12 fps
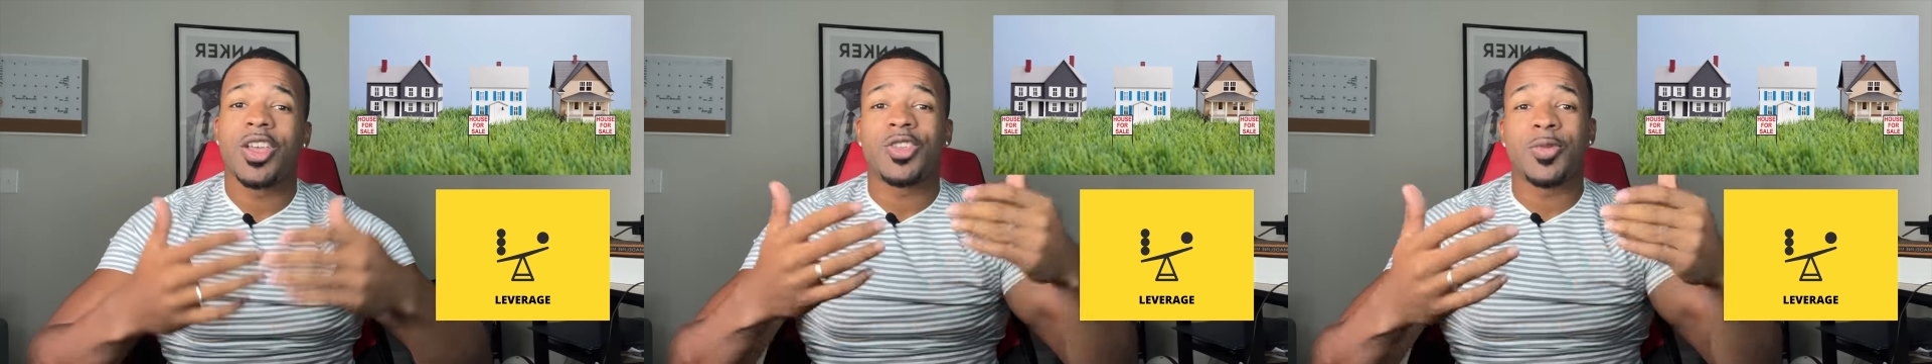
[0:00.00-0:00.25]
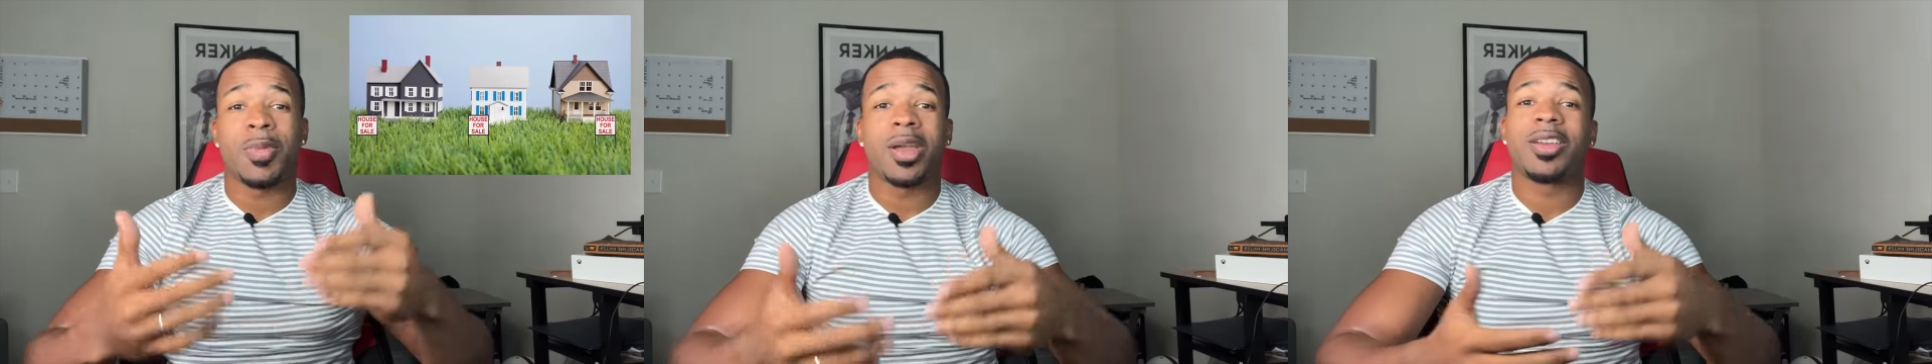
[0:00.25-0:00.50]

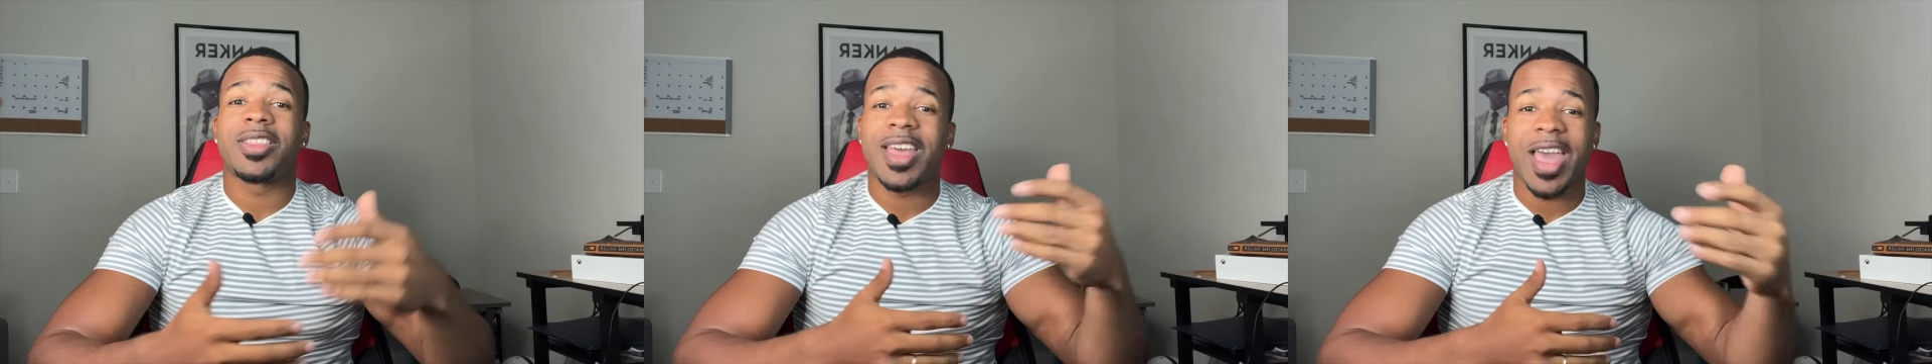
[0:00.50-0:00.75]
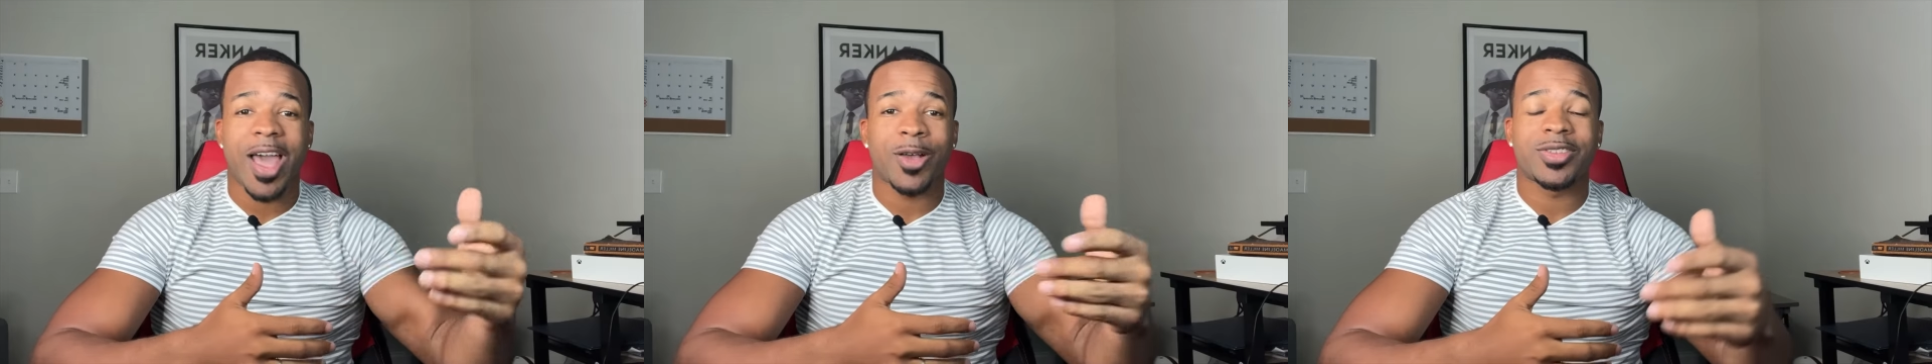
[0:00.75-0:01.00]
you marry the
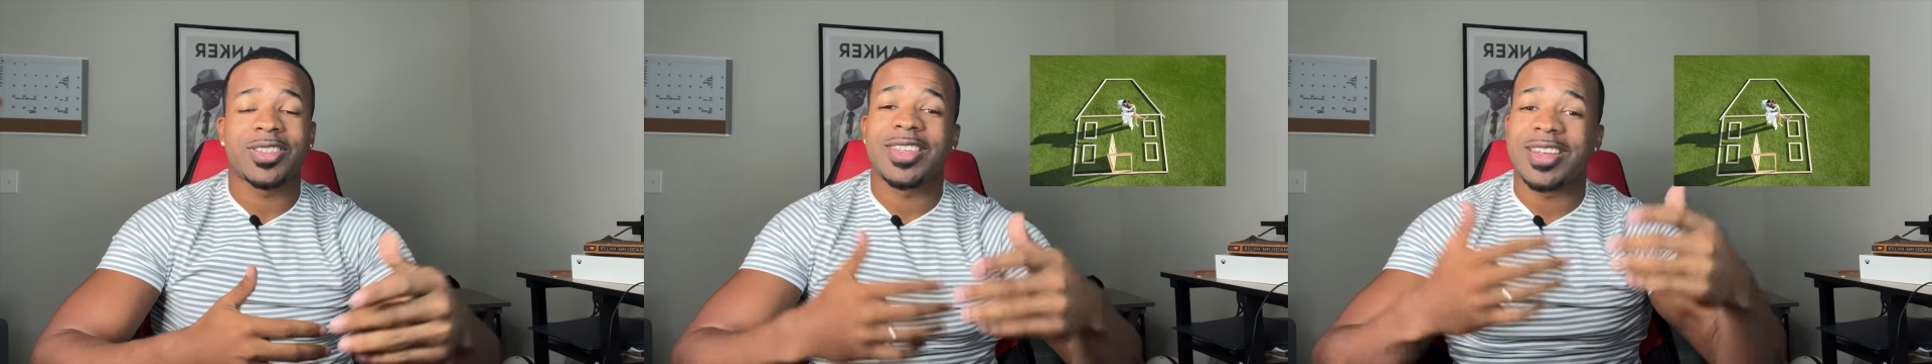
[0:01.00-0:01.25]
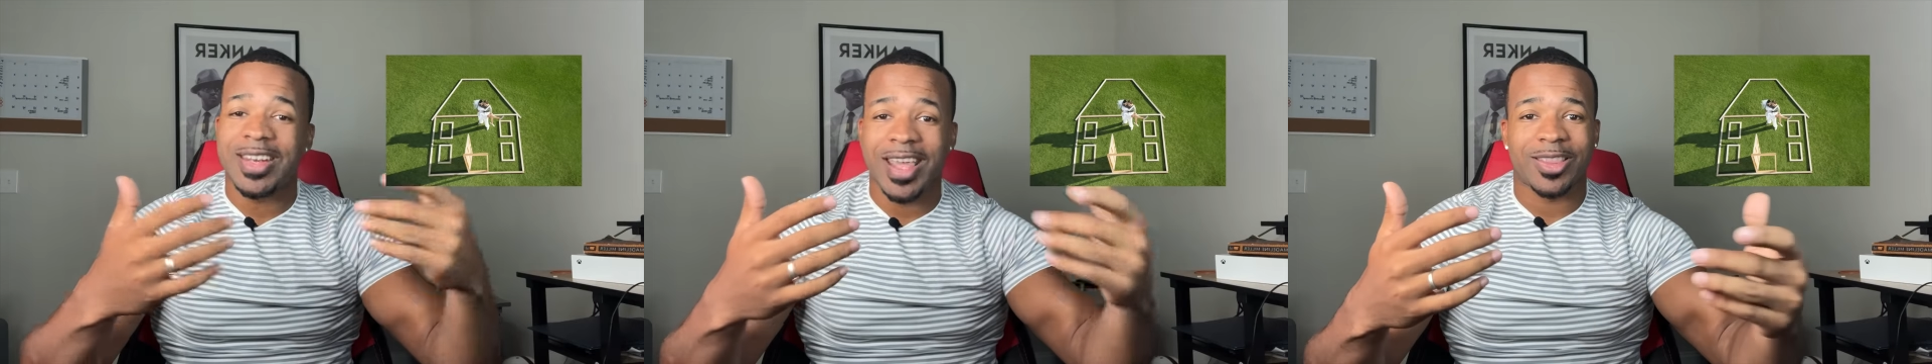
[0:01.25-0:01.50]
house,
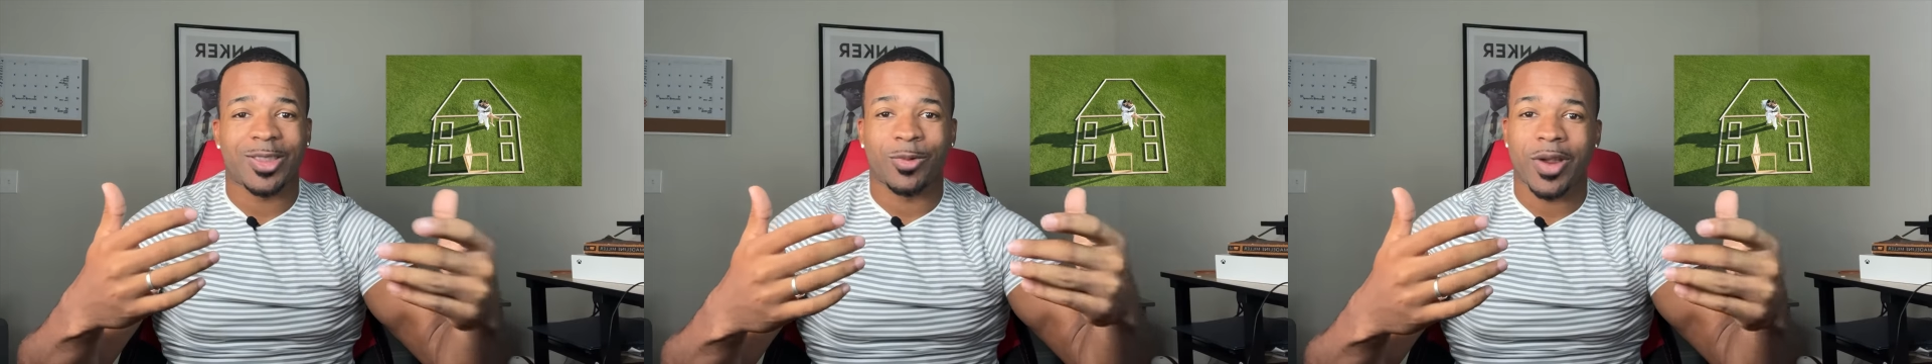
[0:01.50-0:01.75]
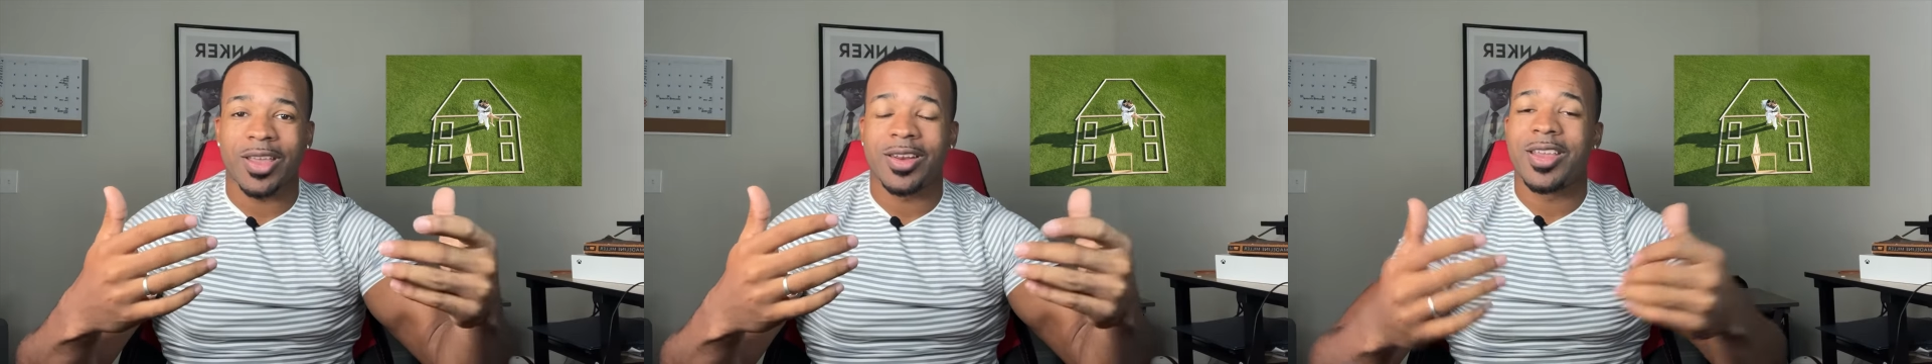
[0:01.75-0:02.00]
date the
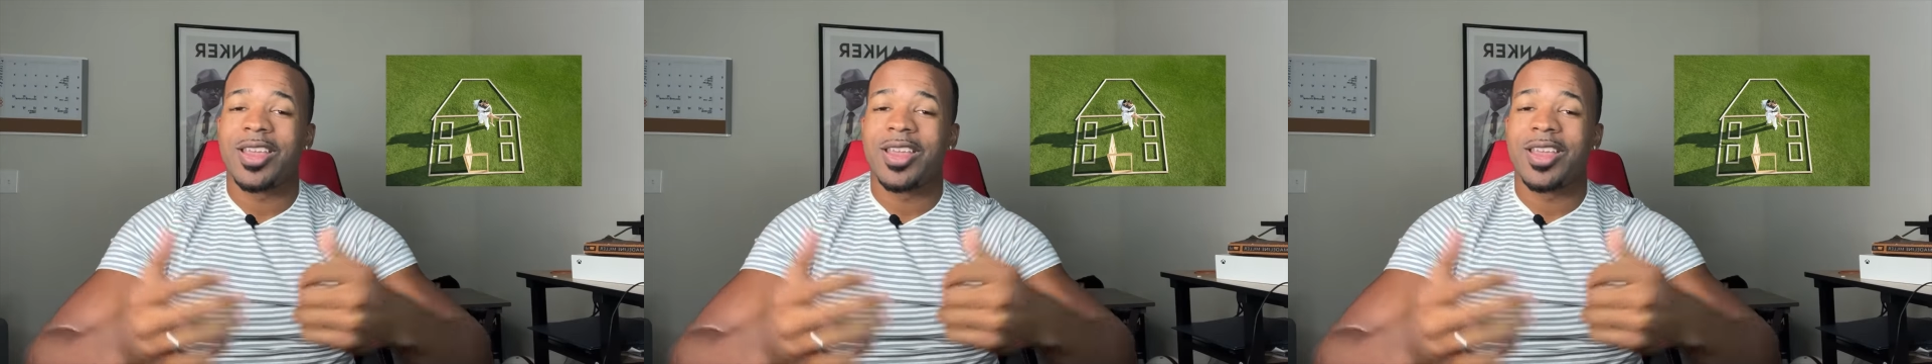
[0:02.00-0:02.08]
rate.